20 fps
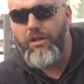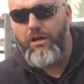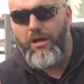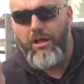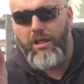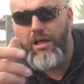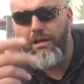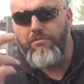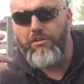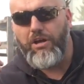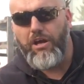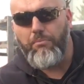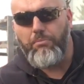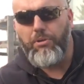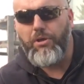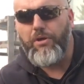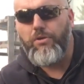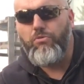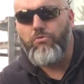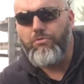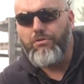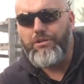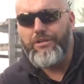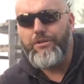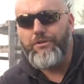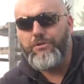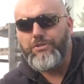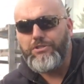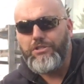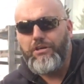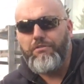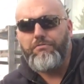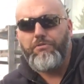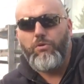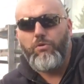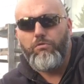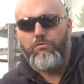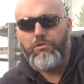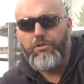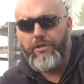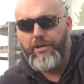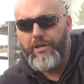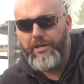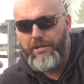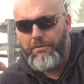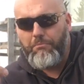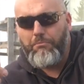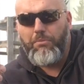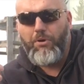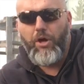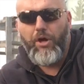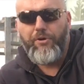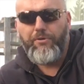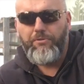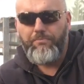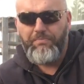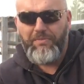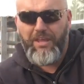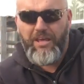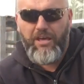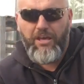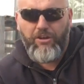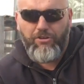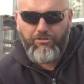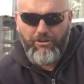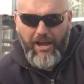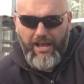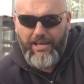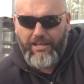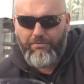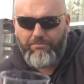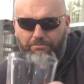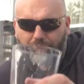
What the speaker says: I'll have a couple extra liters left over that I can bottle. Try it.